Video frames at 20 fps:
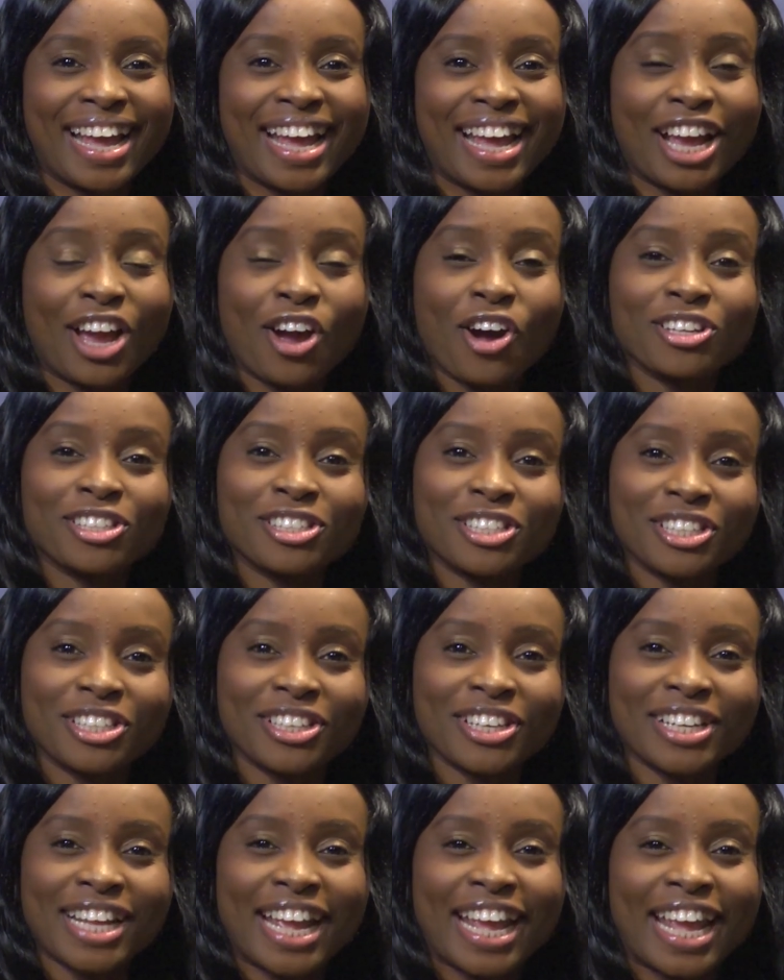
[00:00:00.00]
A
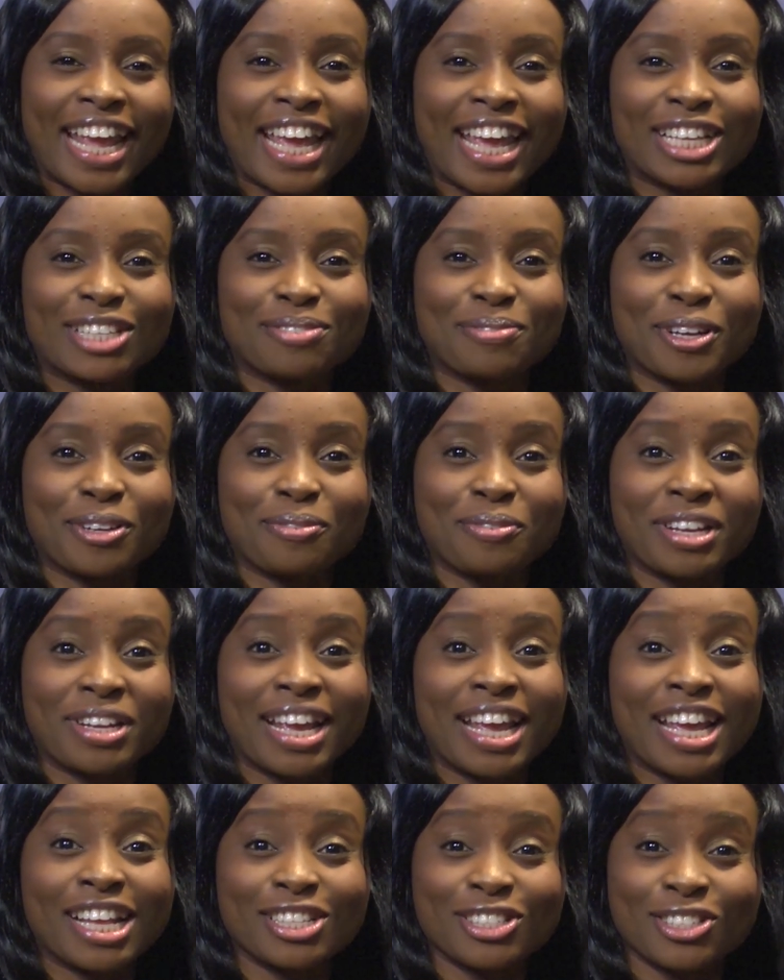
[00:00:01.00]
continued engagement with
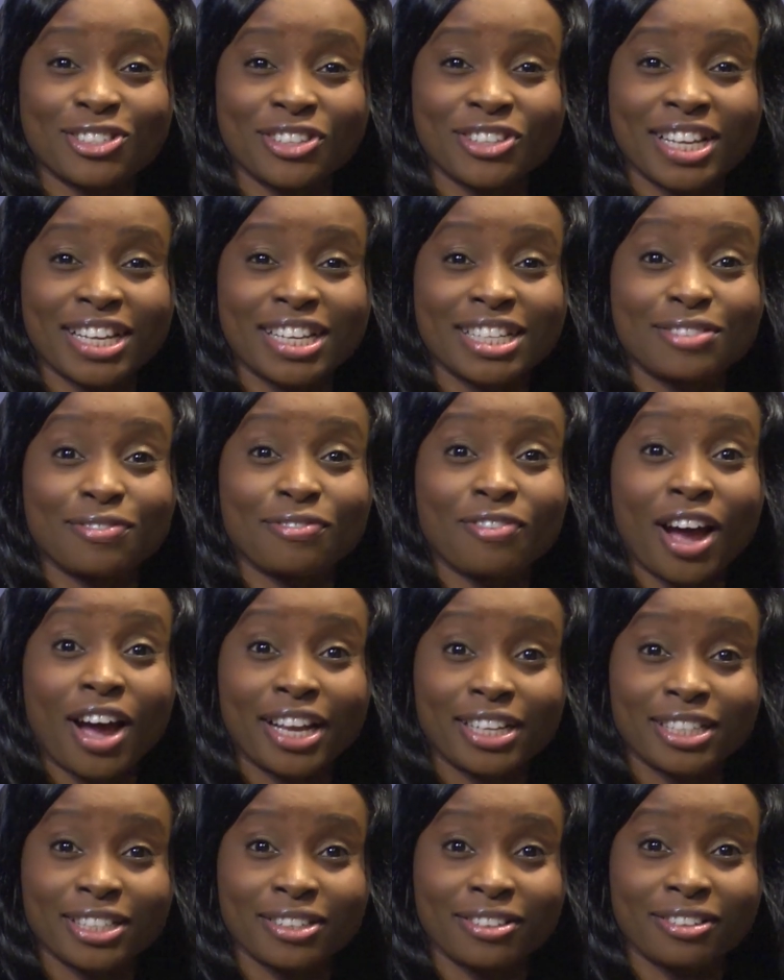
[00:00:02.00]
history is
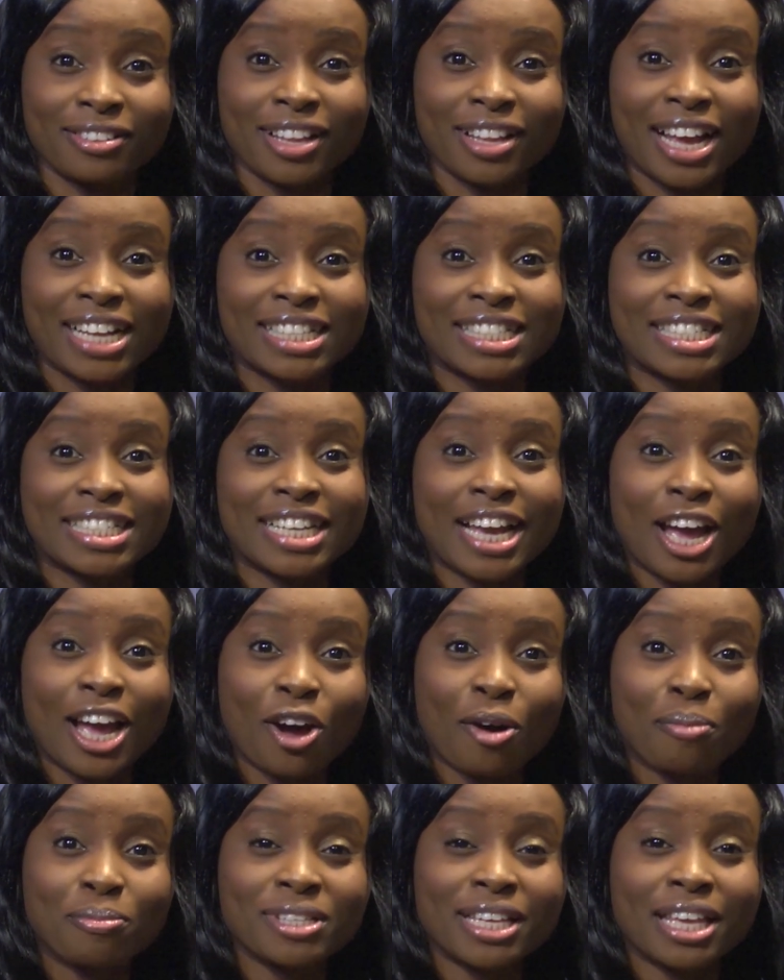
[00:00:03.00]
vital as it
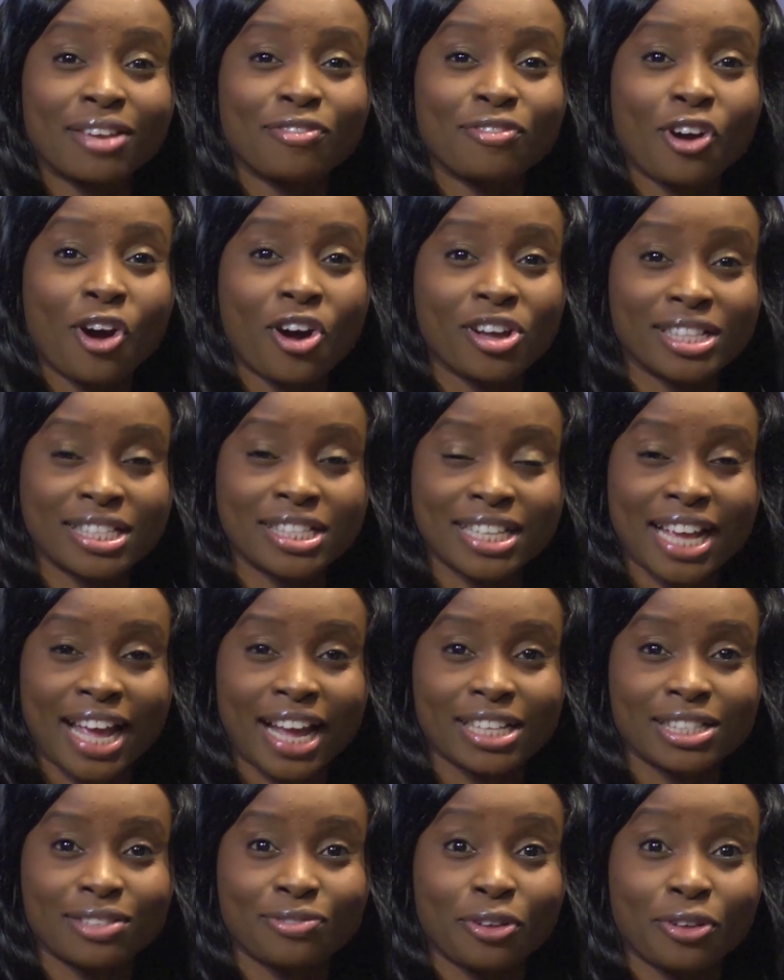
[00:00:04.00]
helps give
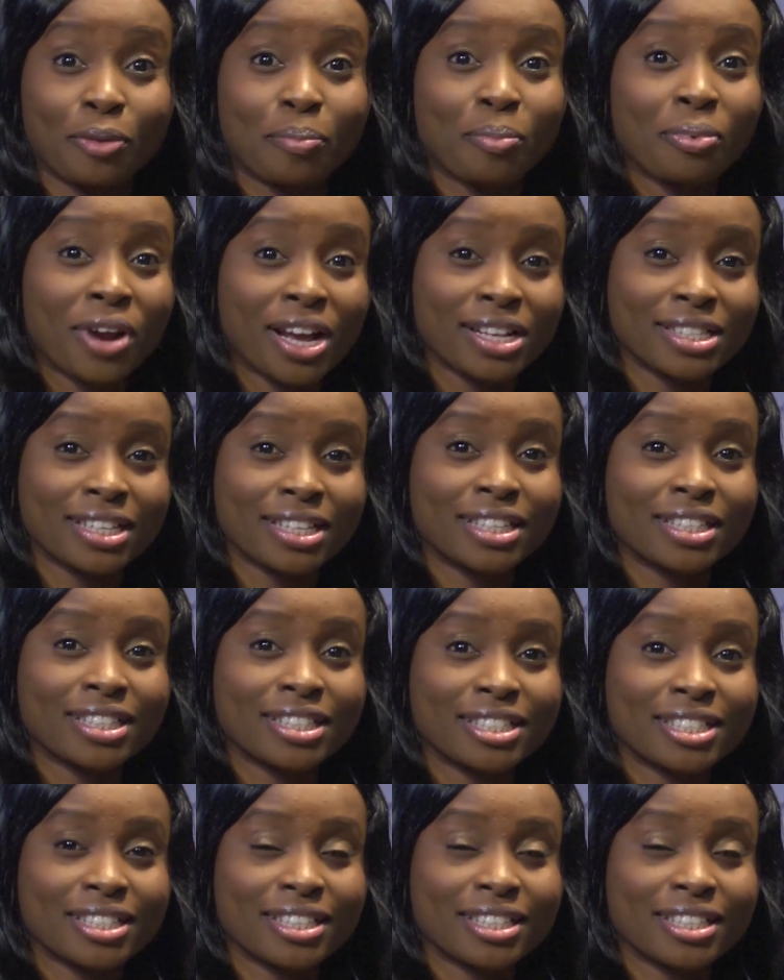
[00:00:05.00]
context for the present.